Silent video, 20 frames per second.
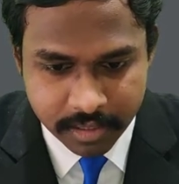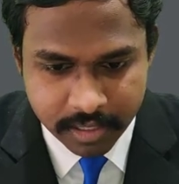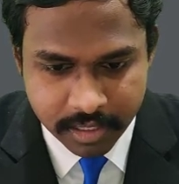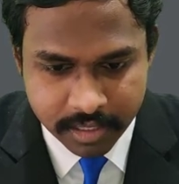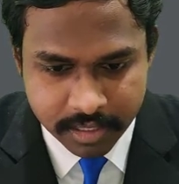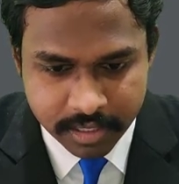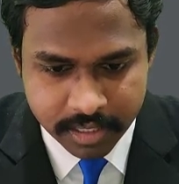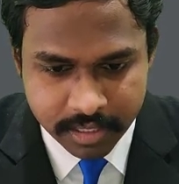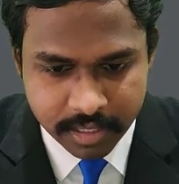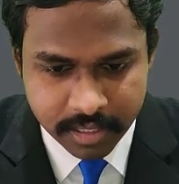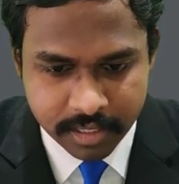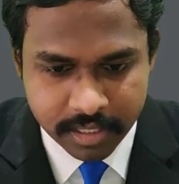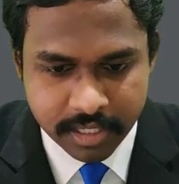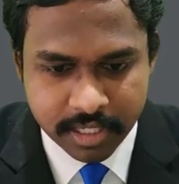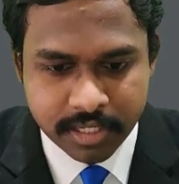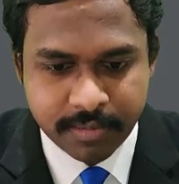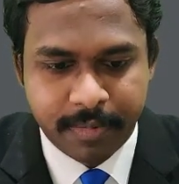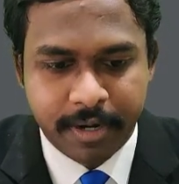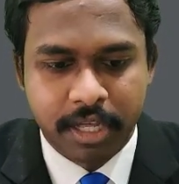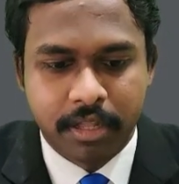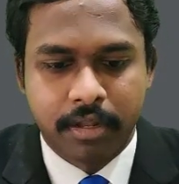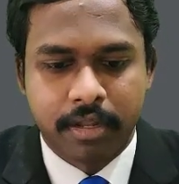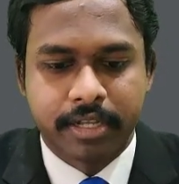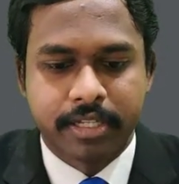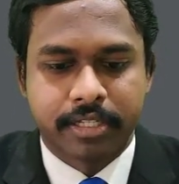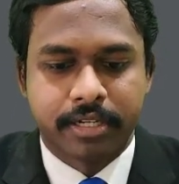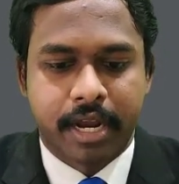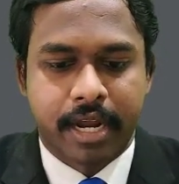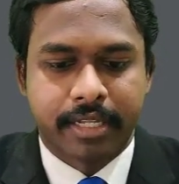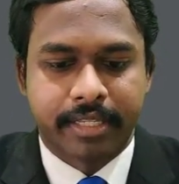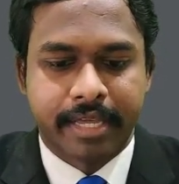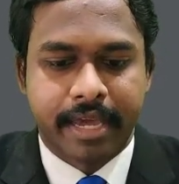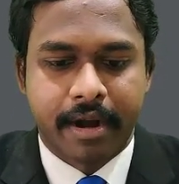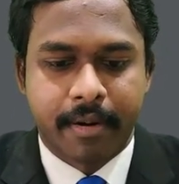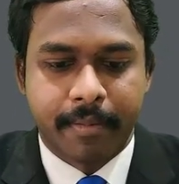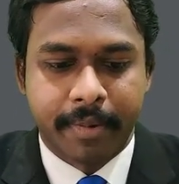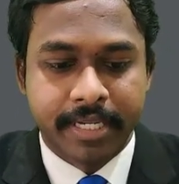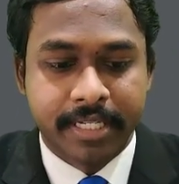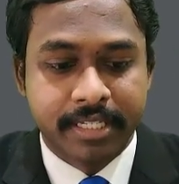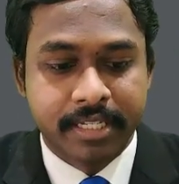This particular is not
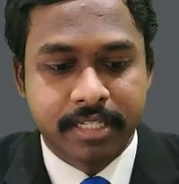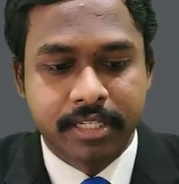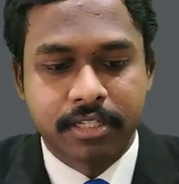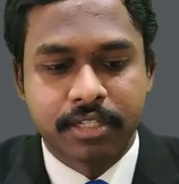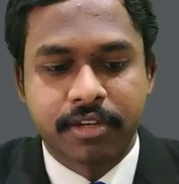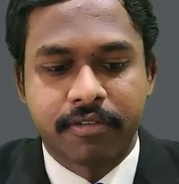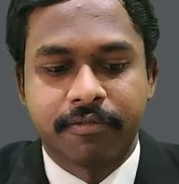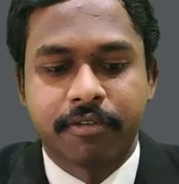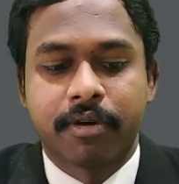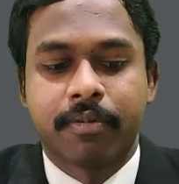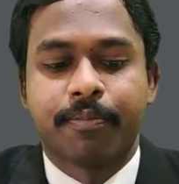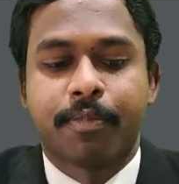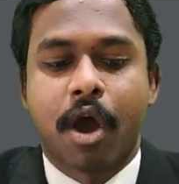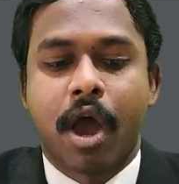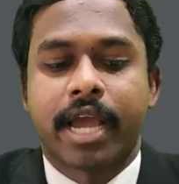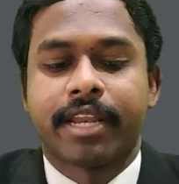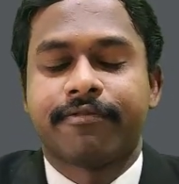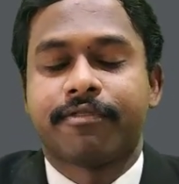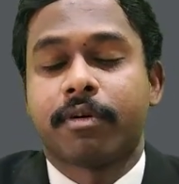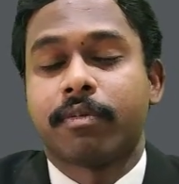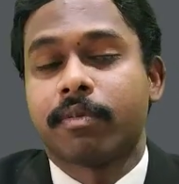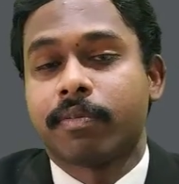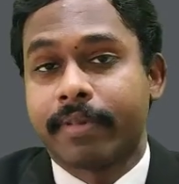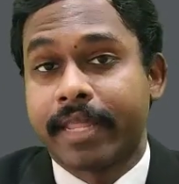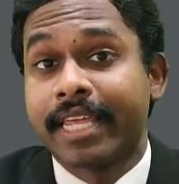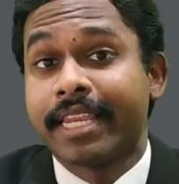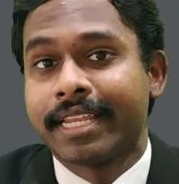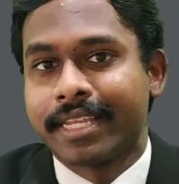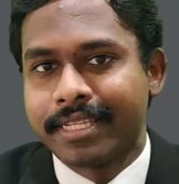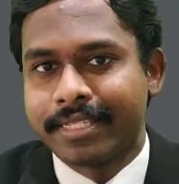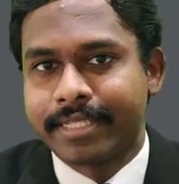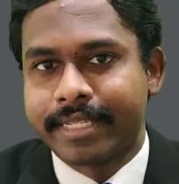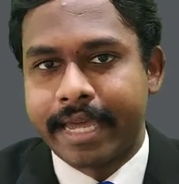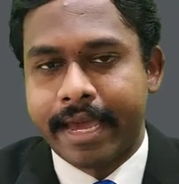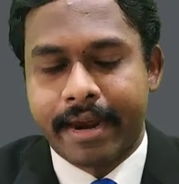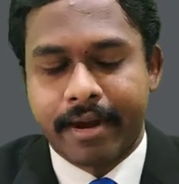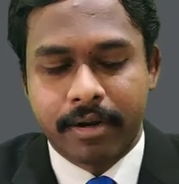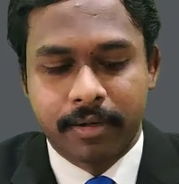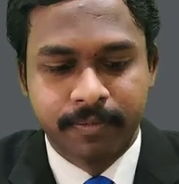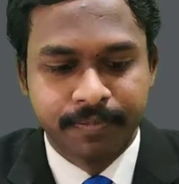there, but distance of a point from a plane is
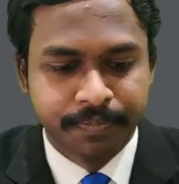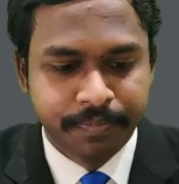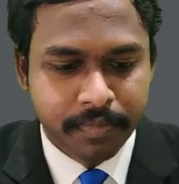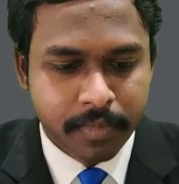there.